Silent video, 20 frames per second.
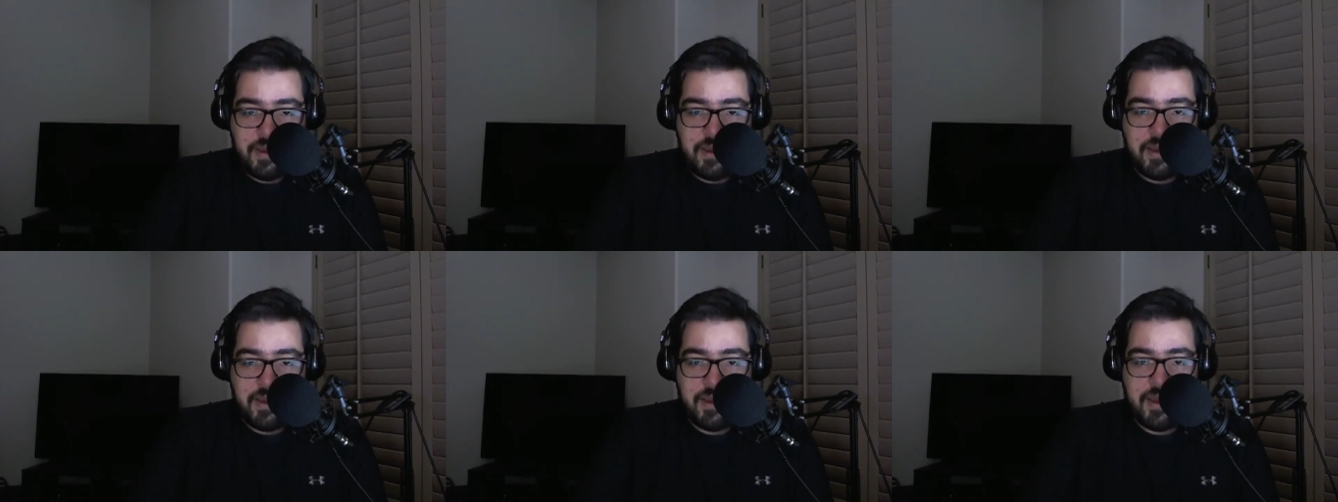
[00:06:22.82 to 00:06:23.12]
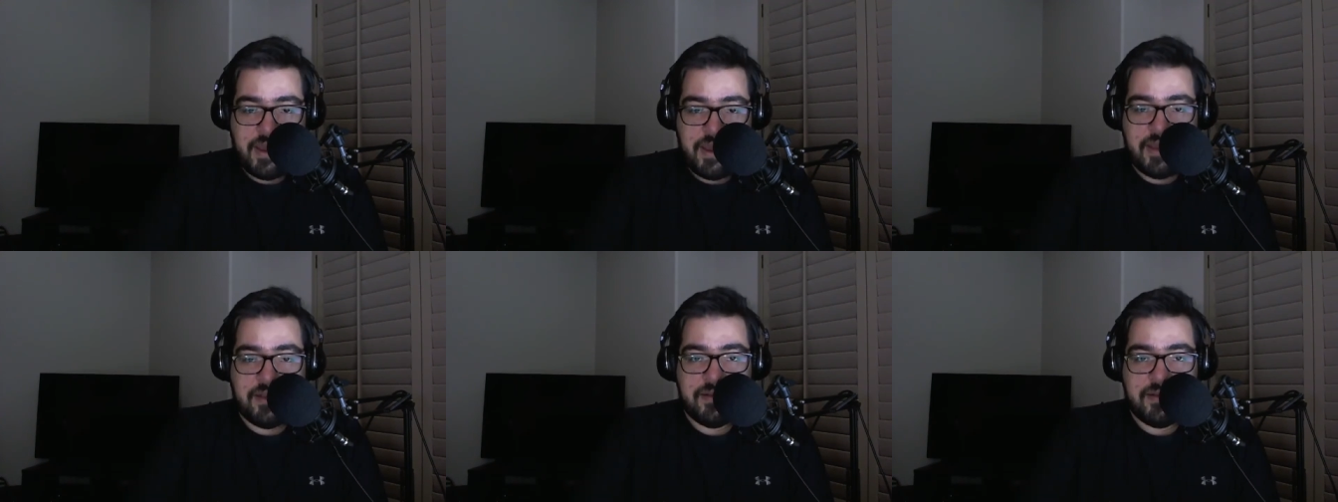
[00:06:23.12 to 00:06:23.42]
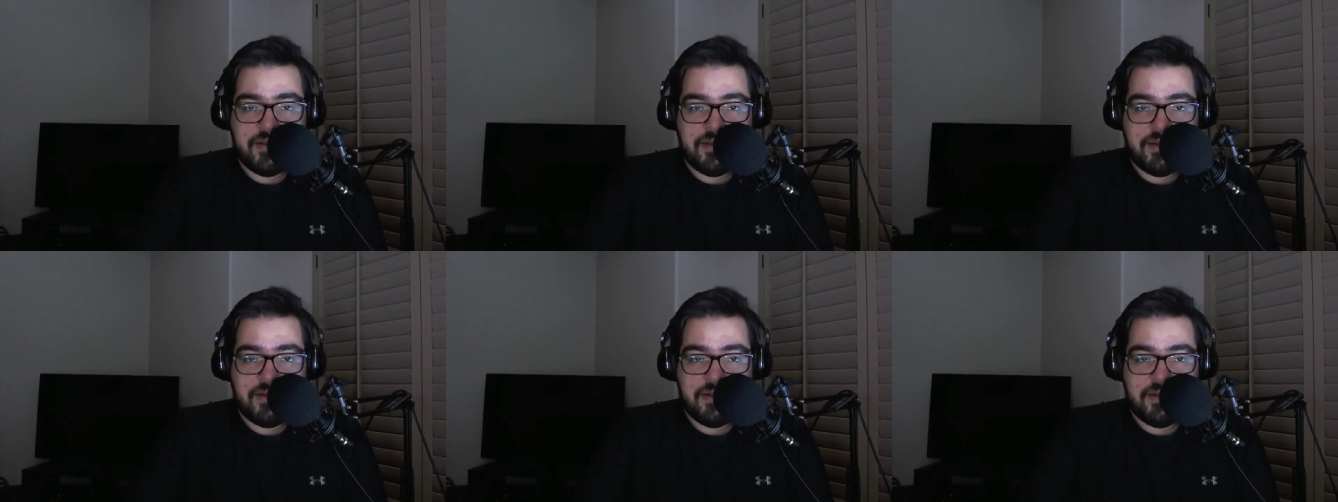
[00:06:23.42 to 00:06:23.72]
And
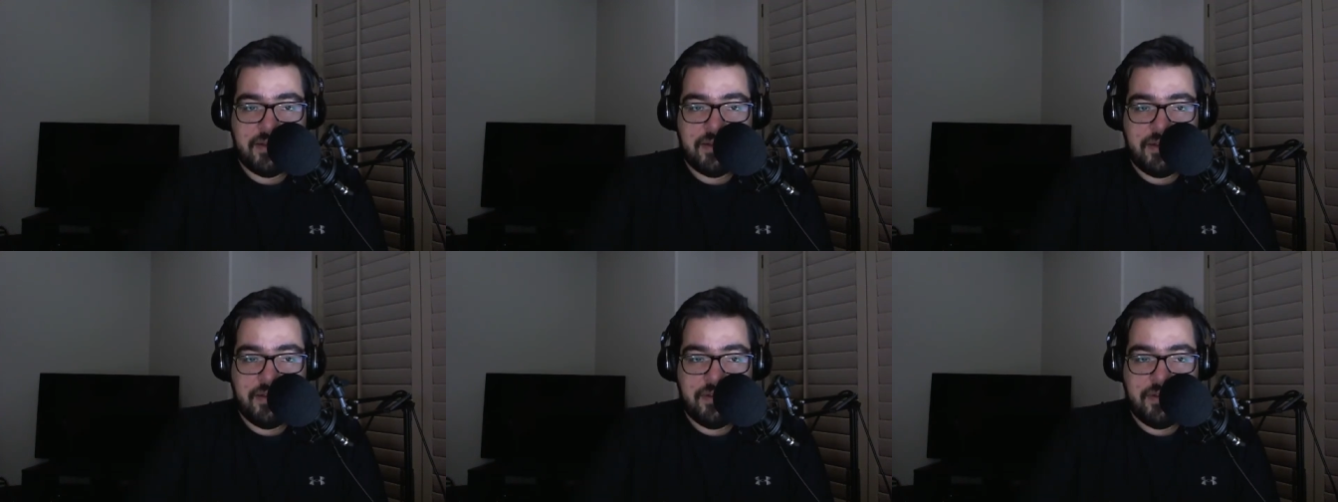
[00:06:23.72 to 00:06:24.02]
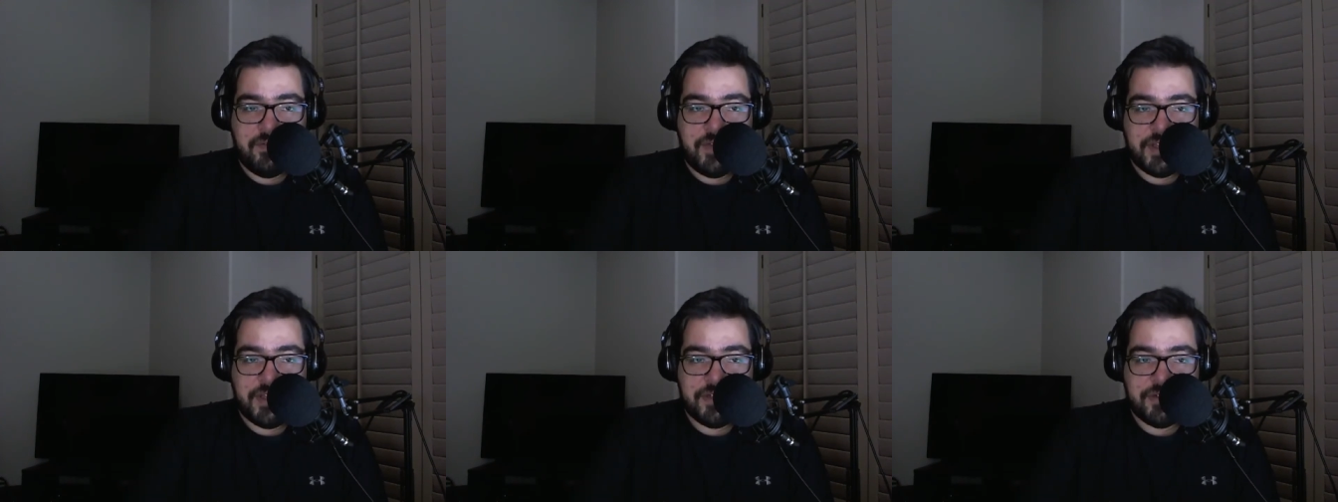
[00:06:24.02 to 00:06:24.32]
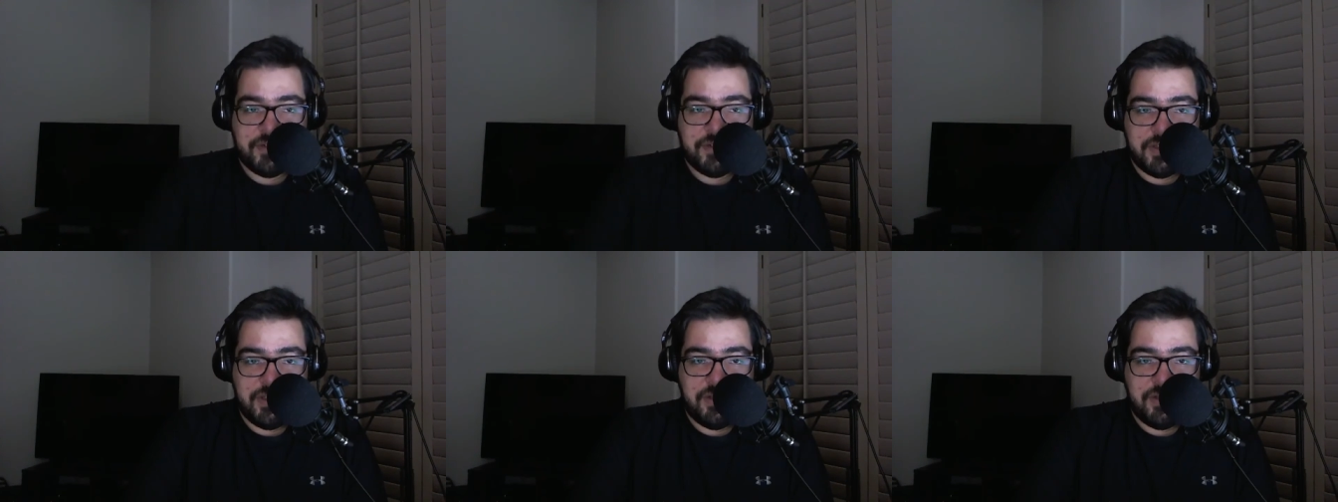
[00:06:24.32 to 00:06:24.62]
uh,
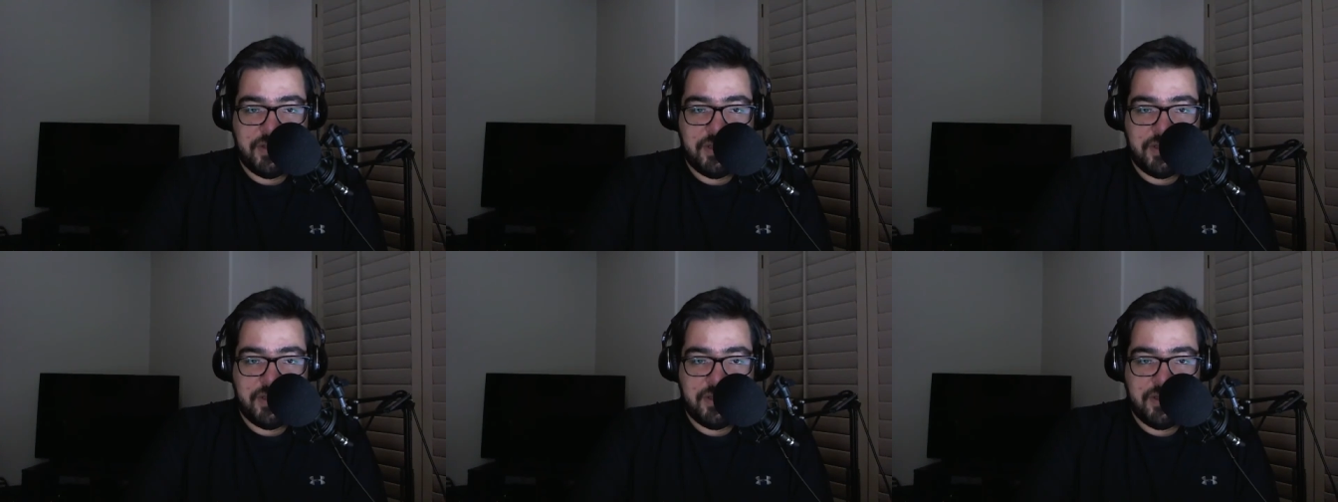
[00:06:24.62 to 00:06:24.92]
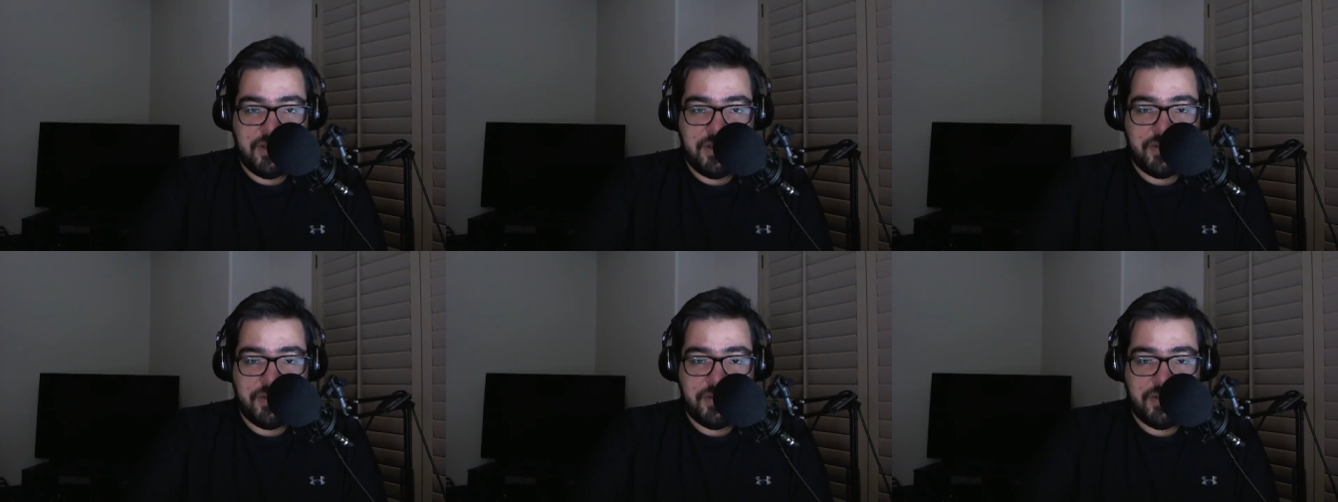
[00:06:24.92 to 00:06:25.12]
eventually you could, you know,